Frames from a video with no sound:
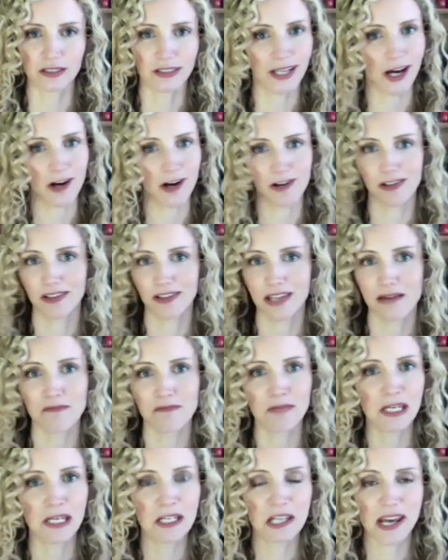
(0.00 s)
Now, they're
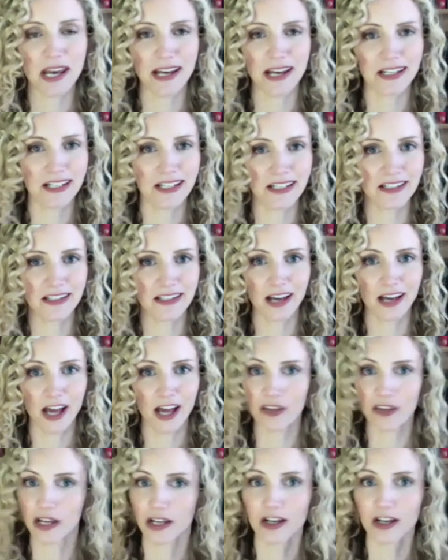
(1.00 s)
mediated,
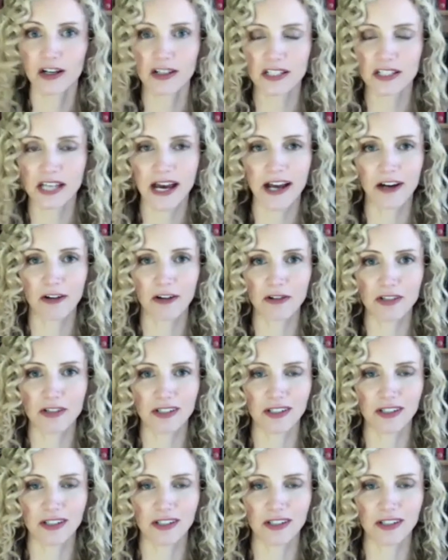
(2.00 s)
they're curtailed,